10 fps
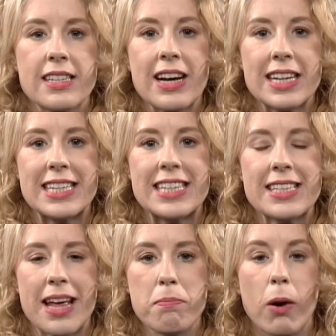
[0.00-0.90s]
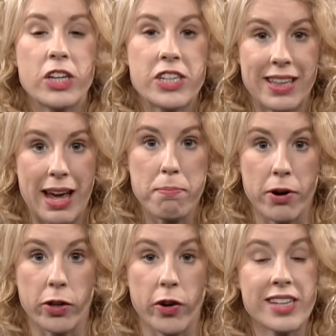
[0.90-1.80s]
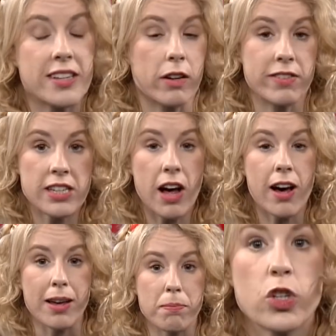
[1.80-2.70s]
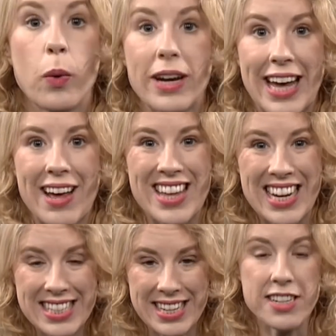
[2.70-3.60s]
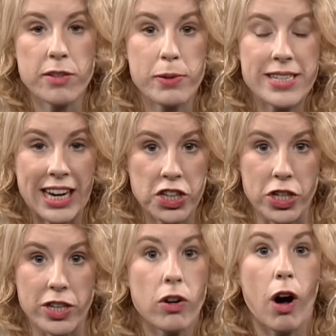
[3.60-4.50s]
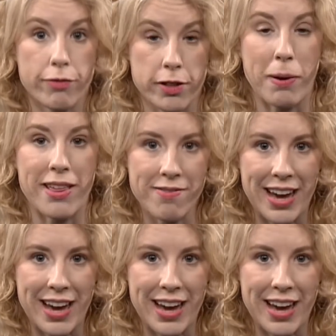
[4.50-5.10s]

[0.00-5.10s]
Scientists then monitor their progress over time to work out the extent of protection offered by the